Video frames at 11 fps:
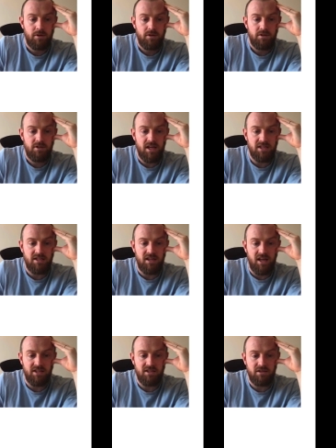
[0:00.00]
So that's
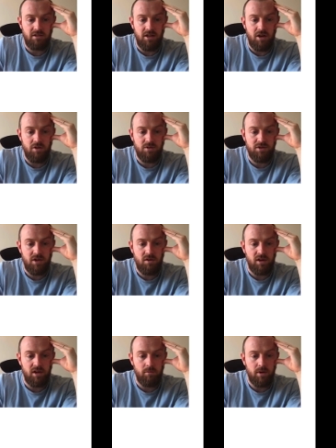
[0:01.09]
this, low
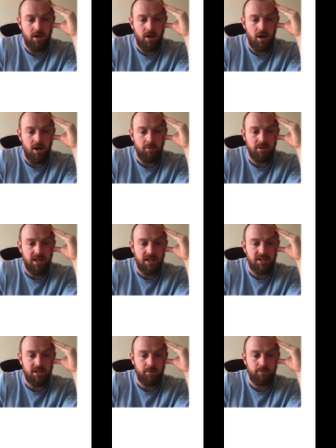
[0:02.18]
sodium and high potassium.